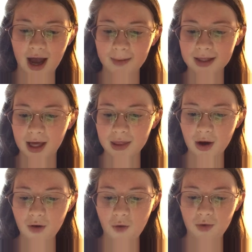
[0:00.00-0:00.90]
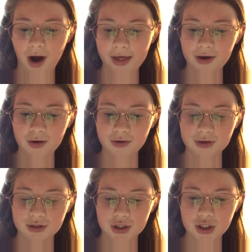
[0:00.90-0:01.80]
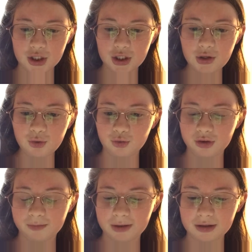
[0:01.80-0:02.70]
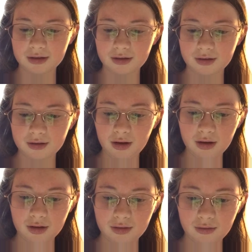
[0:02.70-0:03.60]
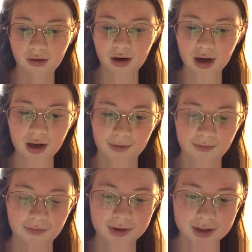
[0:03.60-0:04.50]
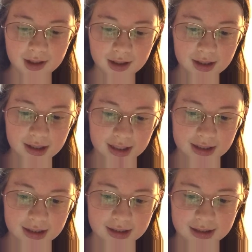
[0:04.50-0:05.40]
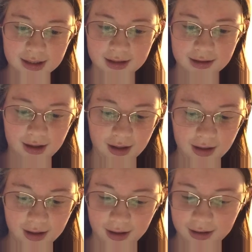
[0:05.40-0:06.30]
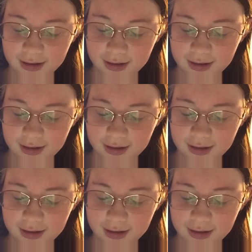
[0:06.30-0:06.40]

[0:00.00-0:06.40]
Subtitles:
I mean, I know Katakuri's huge, but good grief. Huh.